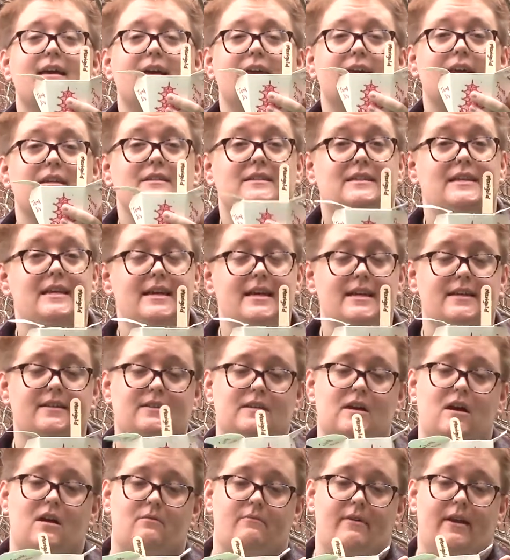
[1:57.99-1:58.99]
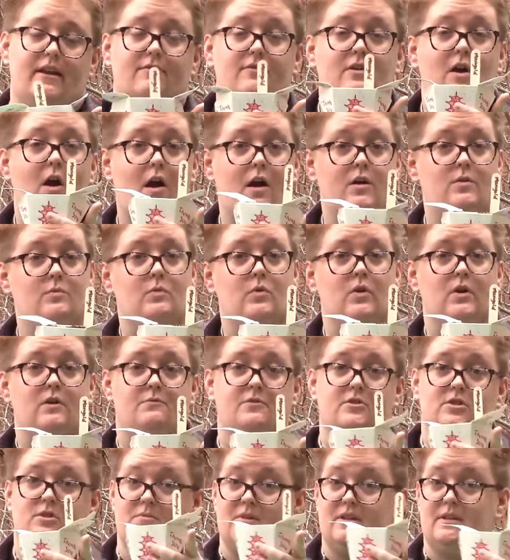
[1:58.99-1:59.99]
is these are made of cardboard,
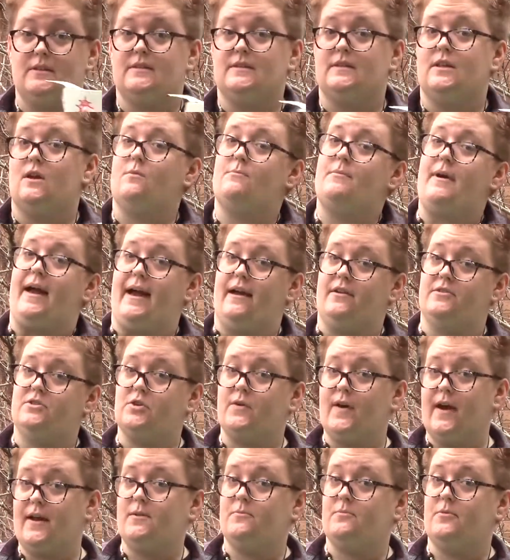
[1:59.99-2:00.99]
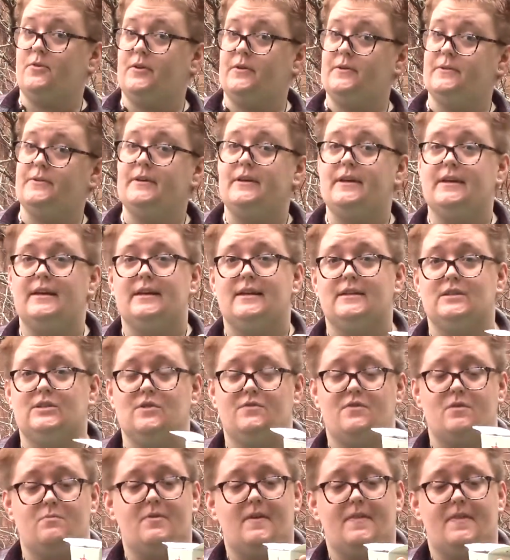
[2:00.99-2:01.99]
which means they're biodegradable. So
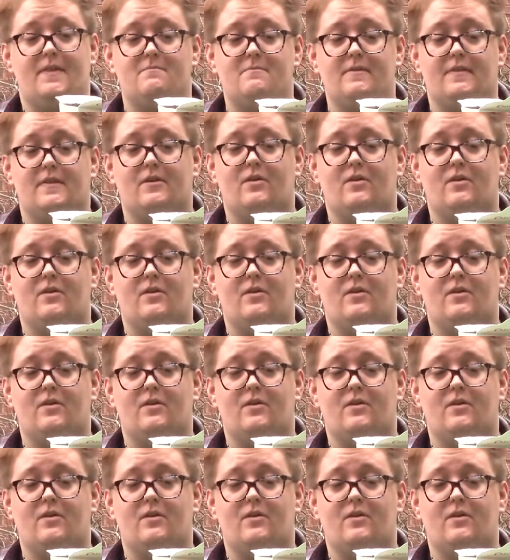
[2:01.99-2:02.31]
if you put them in the